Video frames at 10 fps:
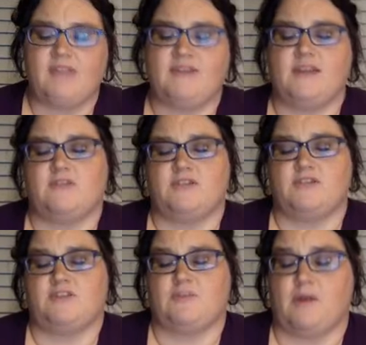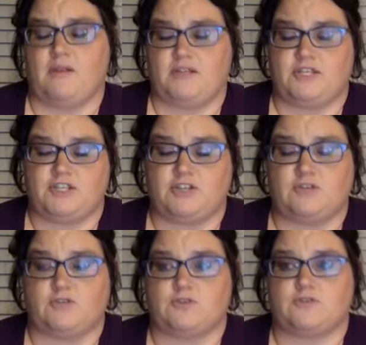think going to the Polynesian
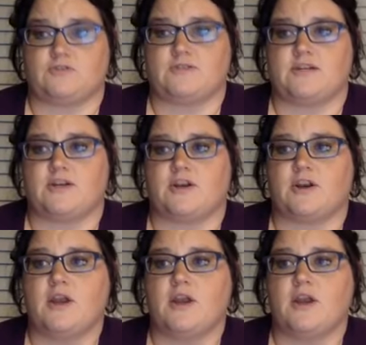Cultural Center